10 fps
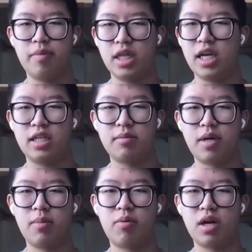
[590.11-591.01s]
plagued
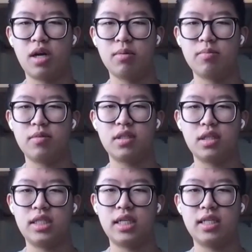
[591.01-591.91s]
by problems
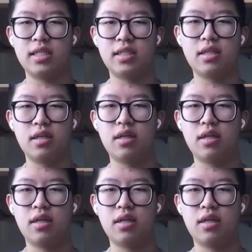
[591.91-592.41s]
such as